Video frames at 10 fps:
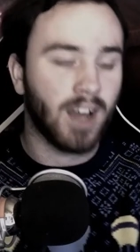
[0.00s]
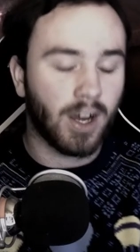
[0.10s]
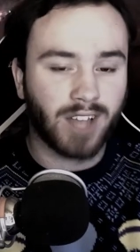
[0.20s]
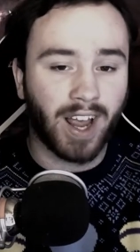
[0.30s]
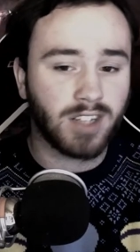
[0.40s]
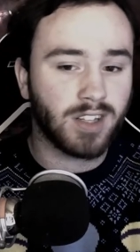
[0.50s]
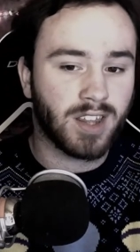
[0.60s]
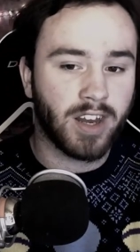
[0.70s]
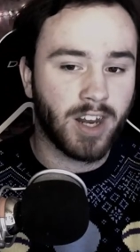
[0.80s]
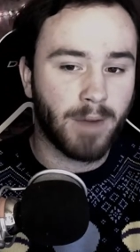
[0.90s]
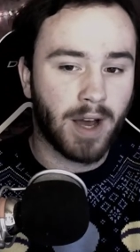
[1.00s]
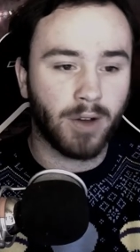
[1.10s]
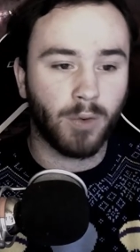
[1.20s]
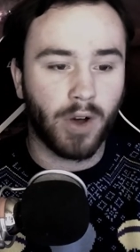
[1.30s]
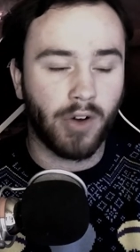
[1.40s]
I was actually thinking about
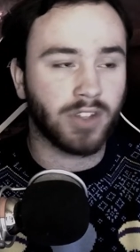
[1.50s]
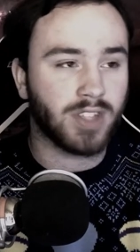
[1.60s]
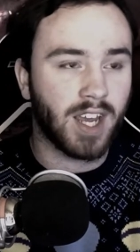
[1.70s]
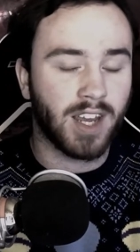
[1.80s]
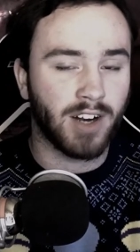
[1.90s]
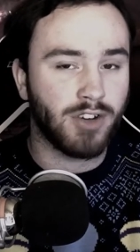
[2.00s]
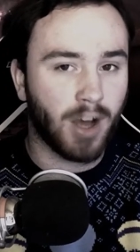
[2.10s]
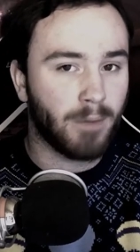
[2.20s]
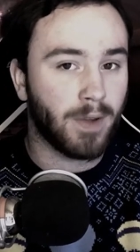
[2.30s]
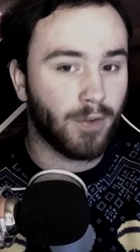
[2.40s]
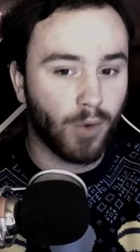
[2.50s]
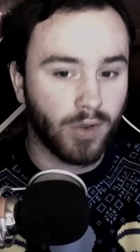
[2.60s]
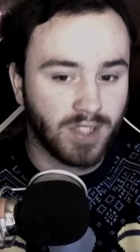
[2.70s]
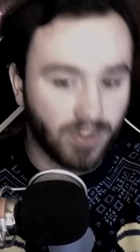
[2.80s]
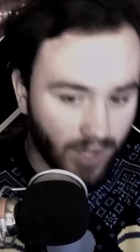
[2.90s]
it while I was taking a dump
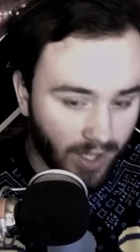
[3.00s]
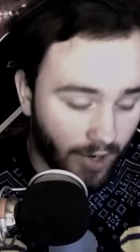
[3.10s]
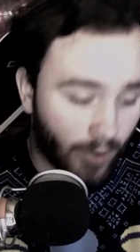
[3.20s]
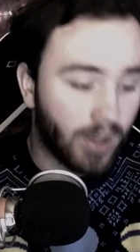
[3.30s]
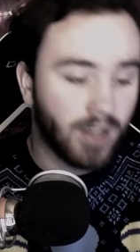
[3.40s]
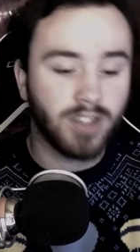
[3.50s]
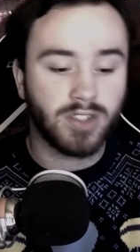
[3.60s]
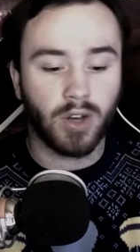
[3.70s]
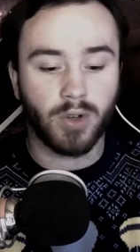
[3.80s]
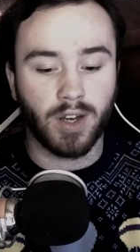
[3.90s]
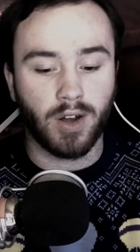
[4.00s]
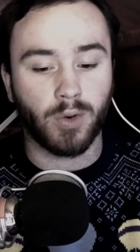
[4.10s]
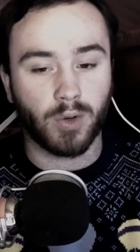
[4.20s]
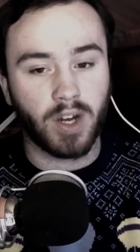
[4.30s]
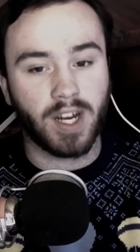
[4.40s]
before this video. So, you
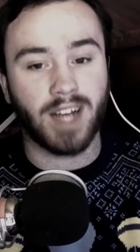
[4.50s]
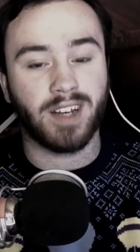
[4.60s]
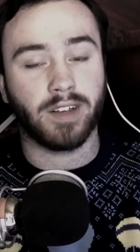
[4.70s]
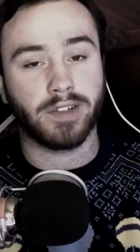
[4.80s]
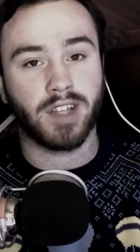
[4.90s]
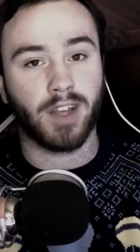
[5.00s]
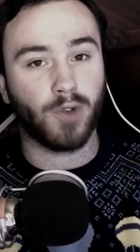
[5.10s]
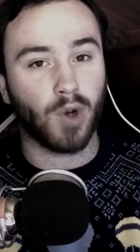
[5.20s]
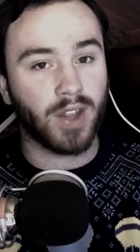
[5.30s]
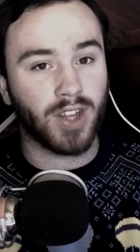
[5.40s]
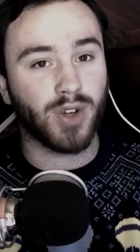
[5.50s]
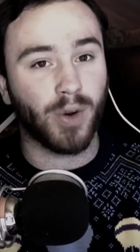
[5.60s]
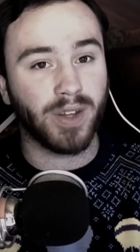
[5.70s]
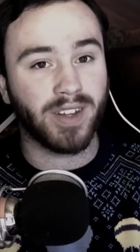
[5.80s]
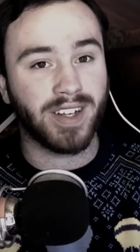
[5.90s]
know, great ideas. If you're on the
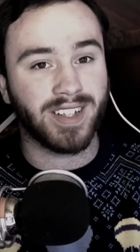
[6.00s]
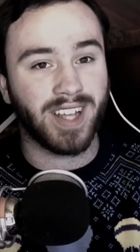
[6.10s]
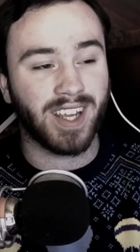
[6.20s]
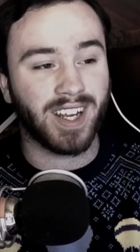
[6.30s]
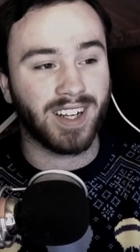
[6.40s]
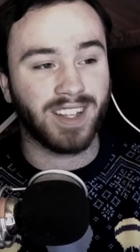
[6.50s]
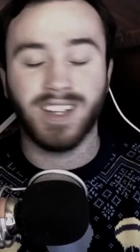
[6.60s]
toilet and taking